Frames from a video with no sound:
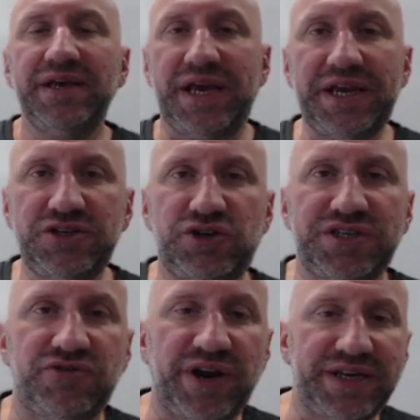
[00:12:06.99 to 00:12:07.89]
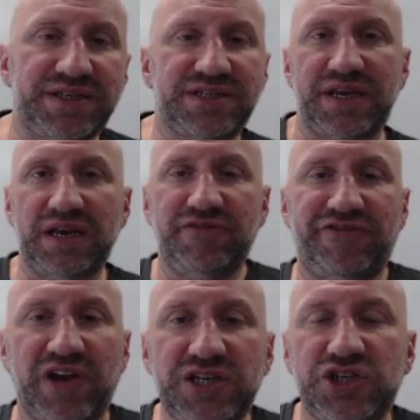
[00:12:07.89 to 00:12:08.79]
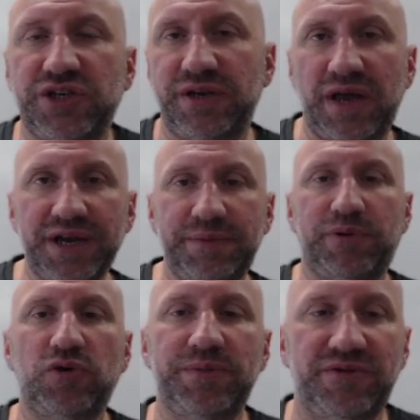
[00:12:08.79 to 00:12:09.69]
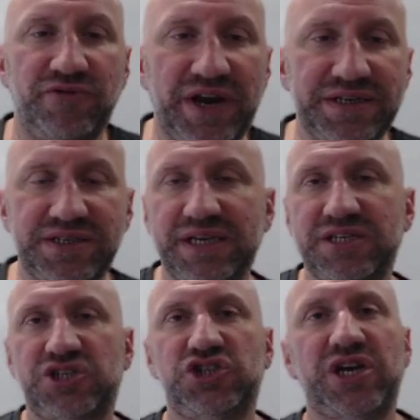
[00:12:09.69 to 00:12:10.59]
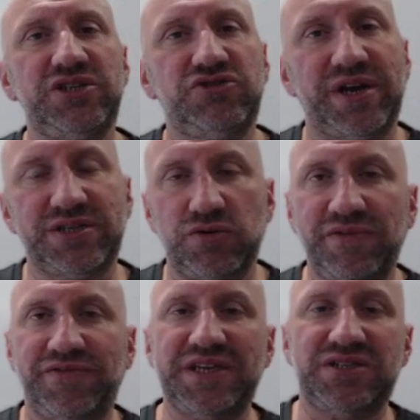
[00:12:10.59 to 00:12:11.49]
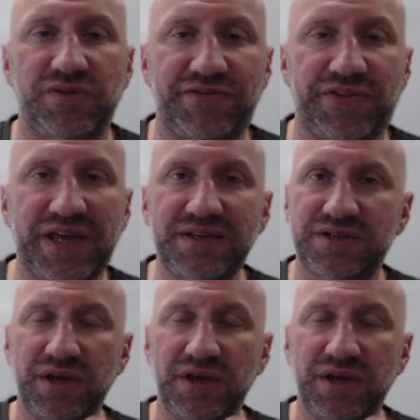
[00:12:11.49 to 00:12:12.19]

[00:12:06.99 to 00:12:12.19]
Interest rates, inflation, unemployment rates, exchange rates, all of these sort of things,